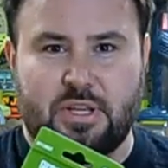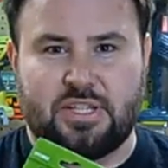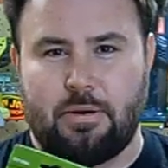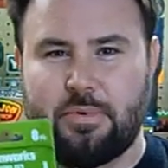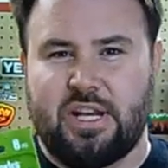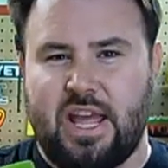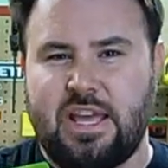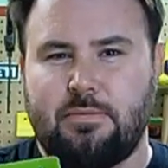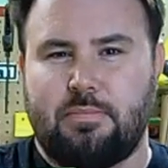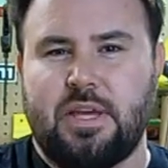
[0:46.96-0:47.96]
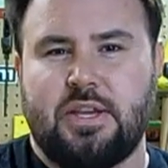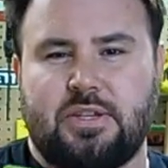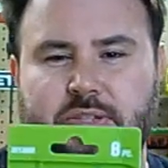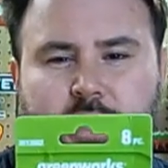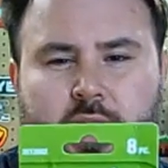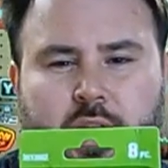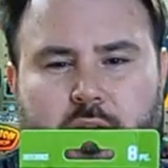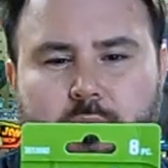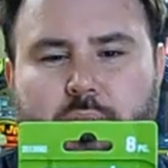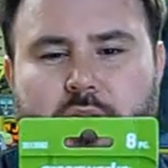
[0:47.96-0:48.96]
the bits out, but an 8-piece
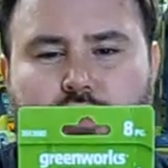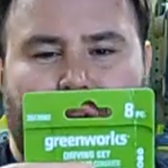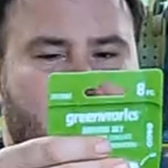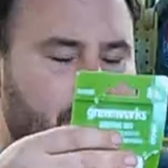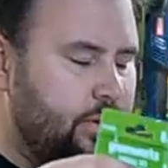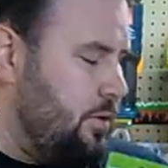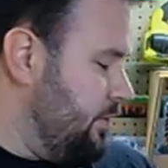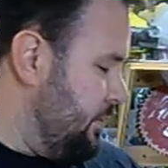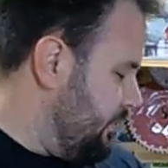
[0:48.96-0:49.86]
bit driver,